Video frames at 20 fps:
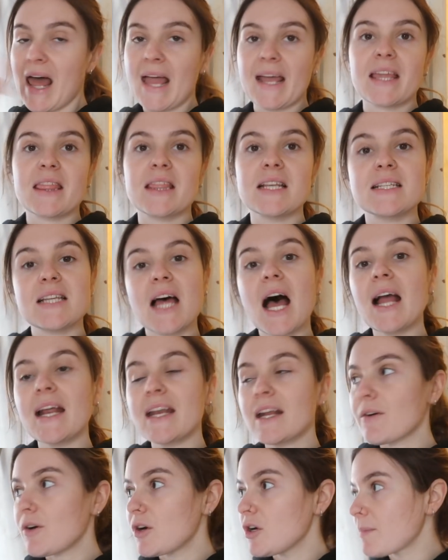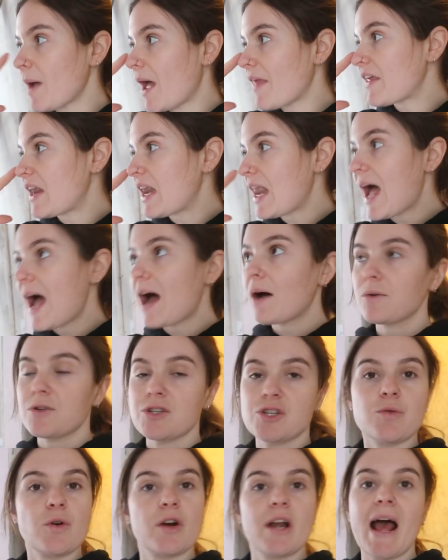Like the dining room and the
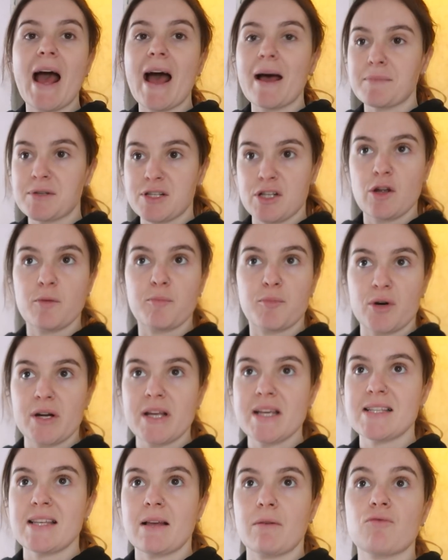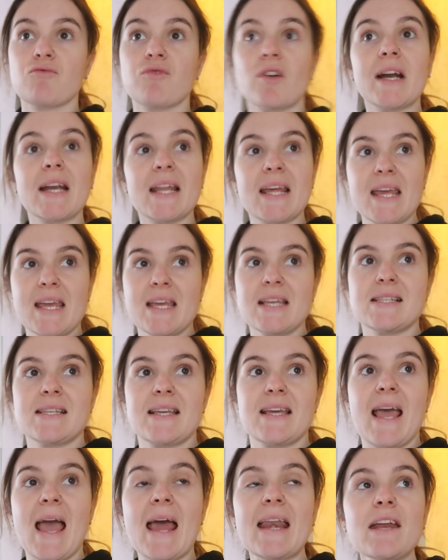lounge were an absolute breeze. They were really
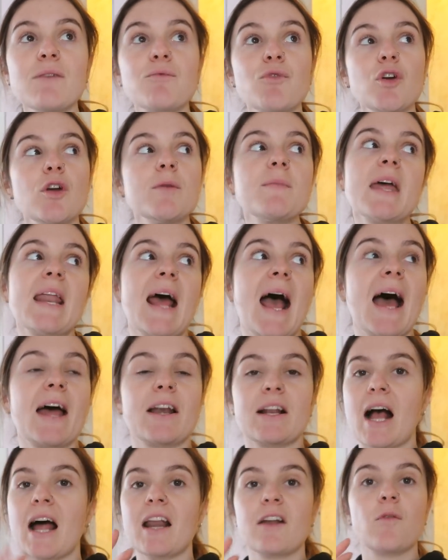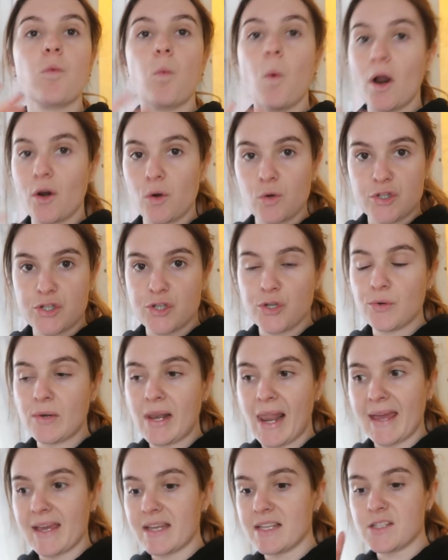easy. Any room that had kind of one or two
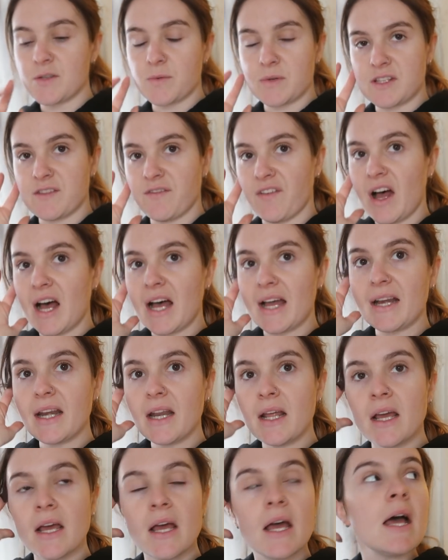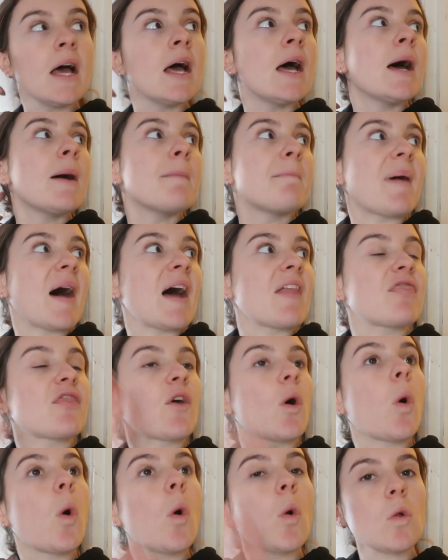layers was fine. But
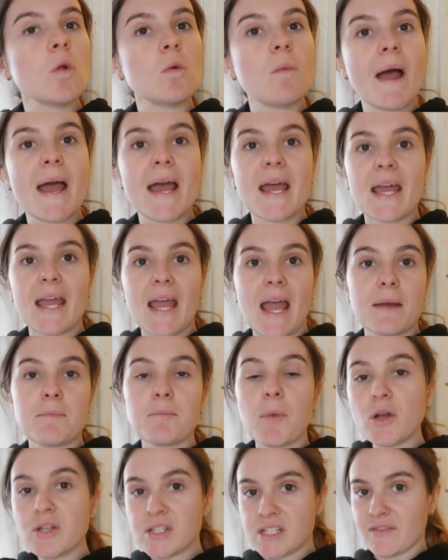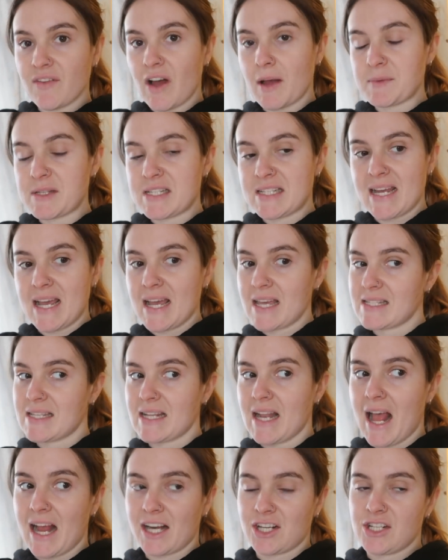the hallway and most of upstairs
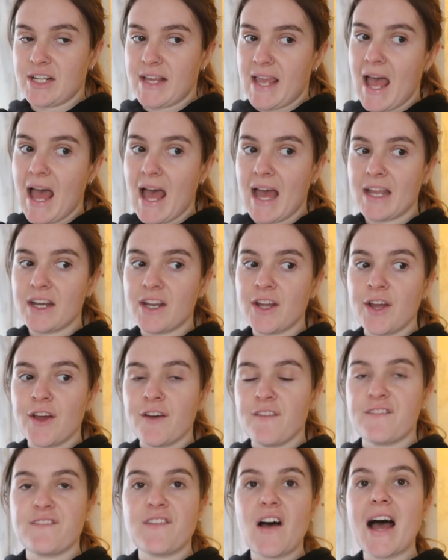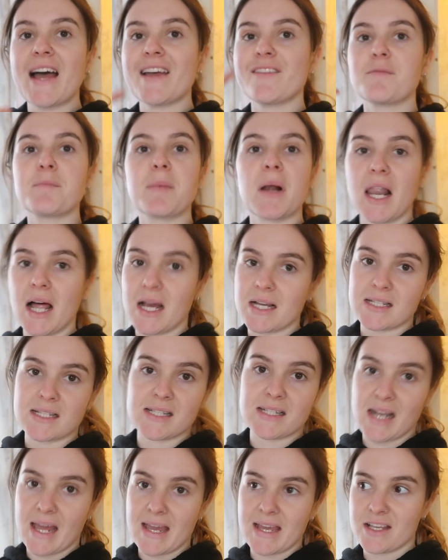had actually had
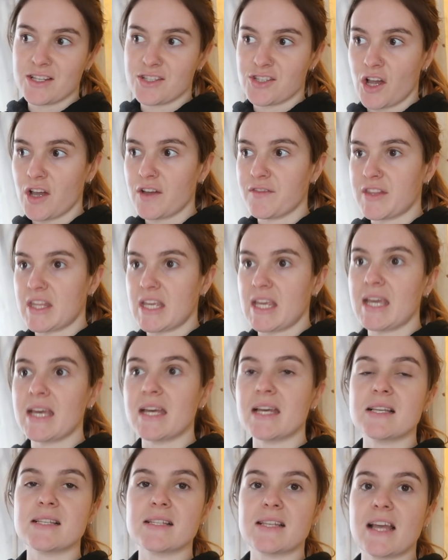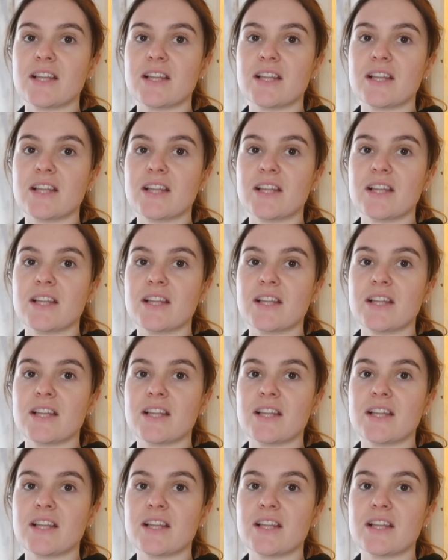5+ layers over the years.